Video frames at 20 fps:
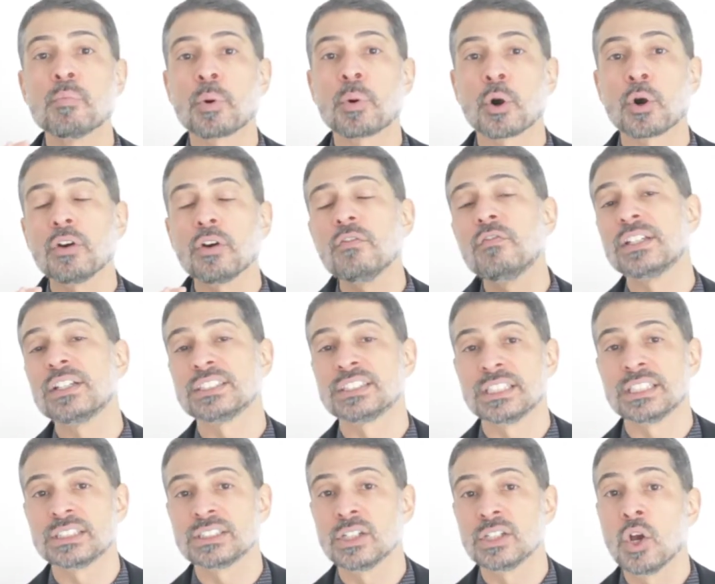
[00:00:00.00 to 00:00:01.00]
per
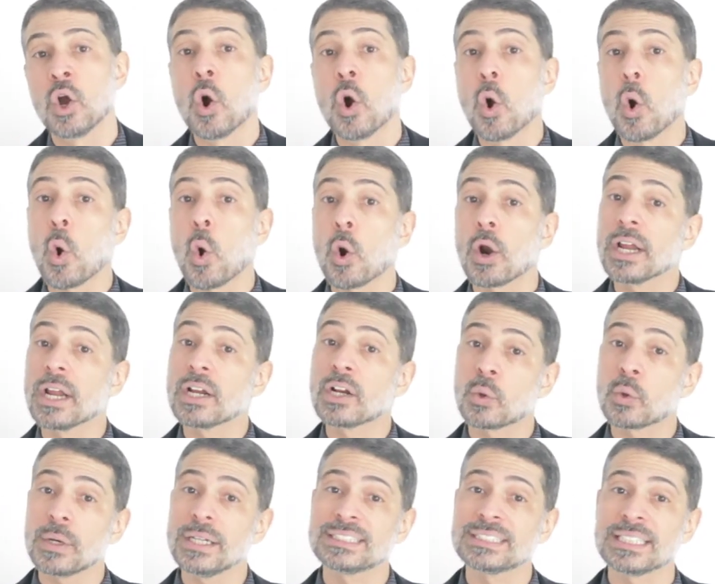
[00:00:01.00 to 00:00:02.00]
visit or
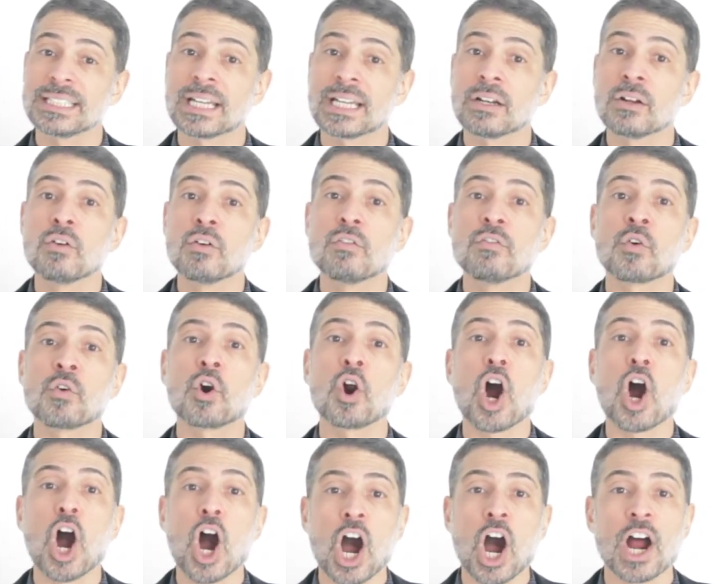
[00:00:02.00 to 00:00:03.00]
increasing it
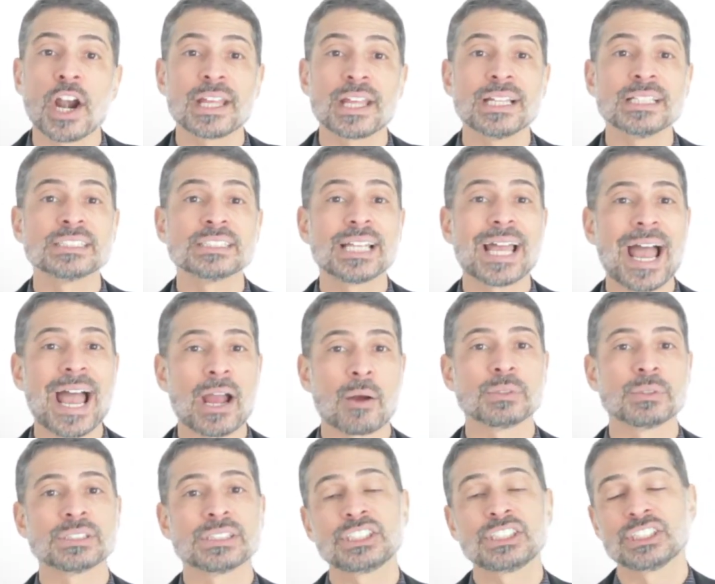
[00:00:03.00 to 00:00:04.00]
for audience
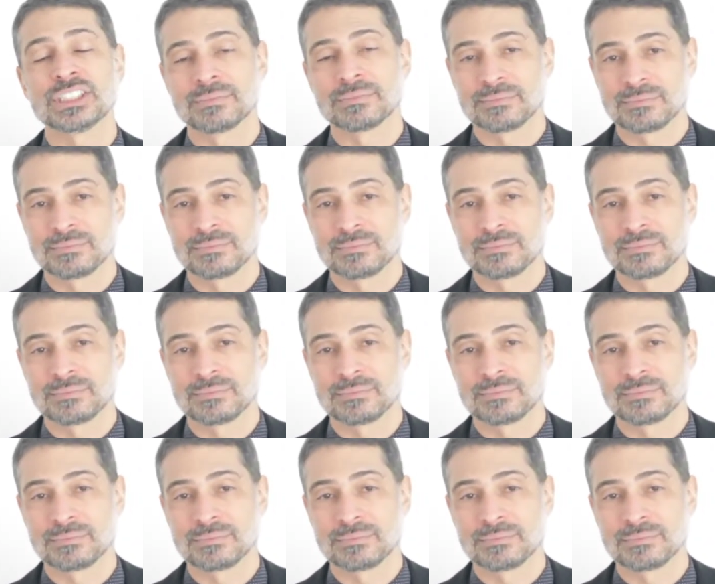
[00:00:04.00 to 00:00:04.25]
acquisition.